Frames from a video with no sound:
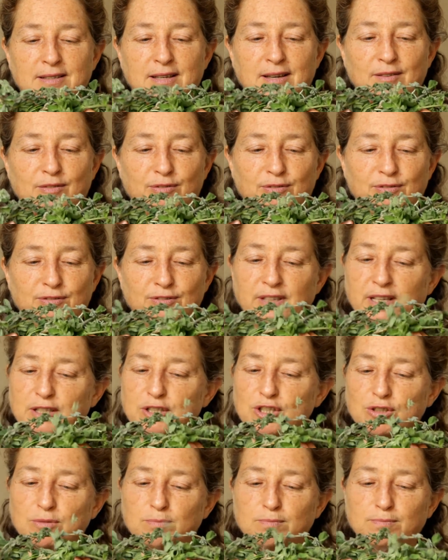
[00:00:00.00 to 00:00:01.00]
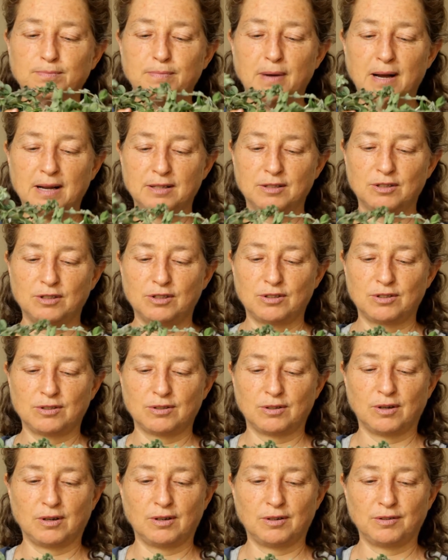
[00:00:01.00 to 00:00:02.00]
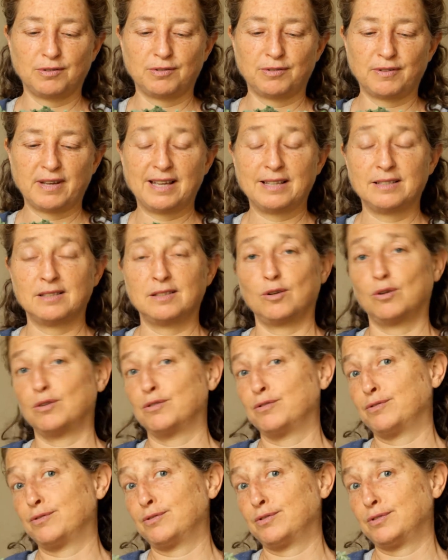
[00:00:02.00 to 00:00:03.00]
a fresh bunch of Azov.